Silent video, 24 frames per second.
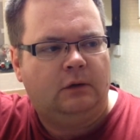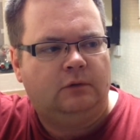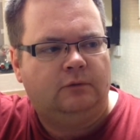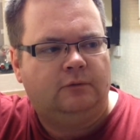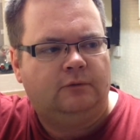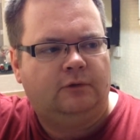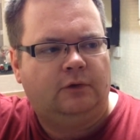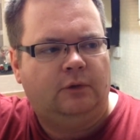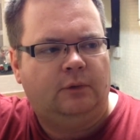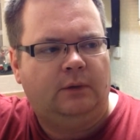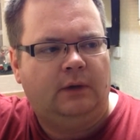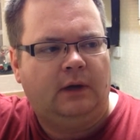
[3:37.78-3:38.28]

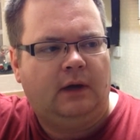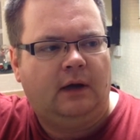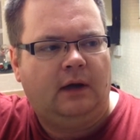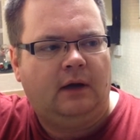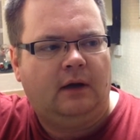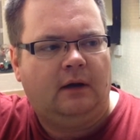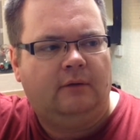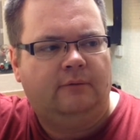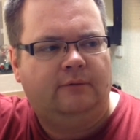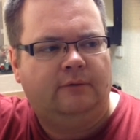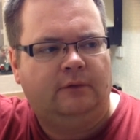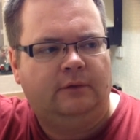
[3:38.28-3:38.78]

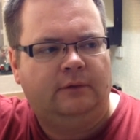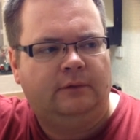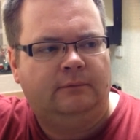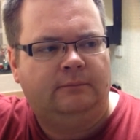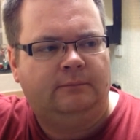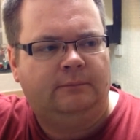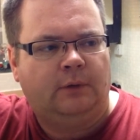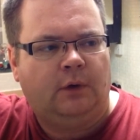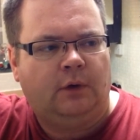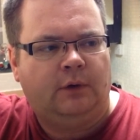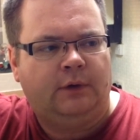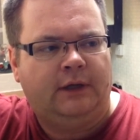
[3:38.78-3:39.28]
2.5
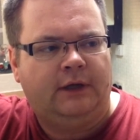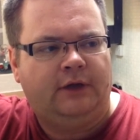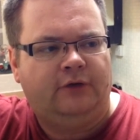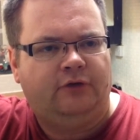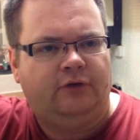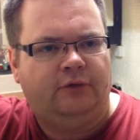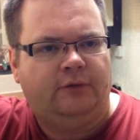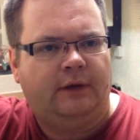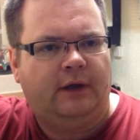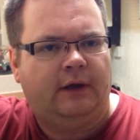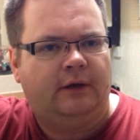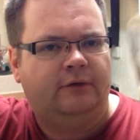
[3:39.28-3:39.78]
on each
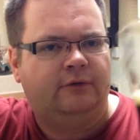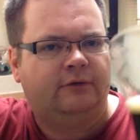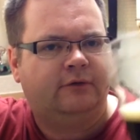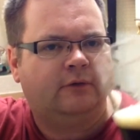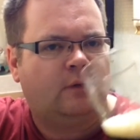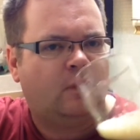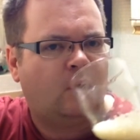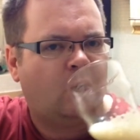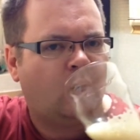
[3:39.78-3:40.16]
of those.